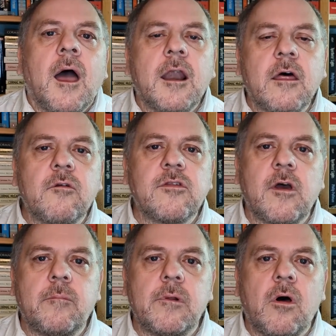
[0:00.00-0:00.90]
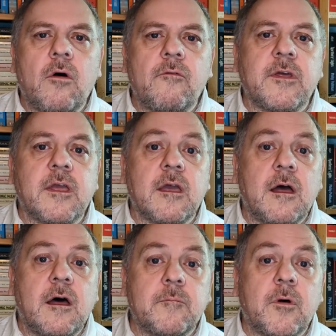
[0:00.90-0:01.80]
Another example of the
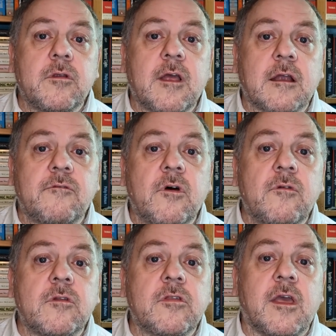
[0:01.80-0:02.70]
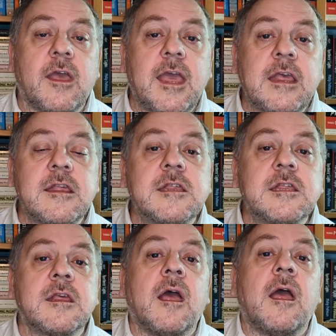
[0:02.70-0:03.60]
hard-boiled detective novels is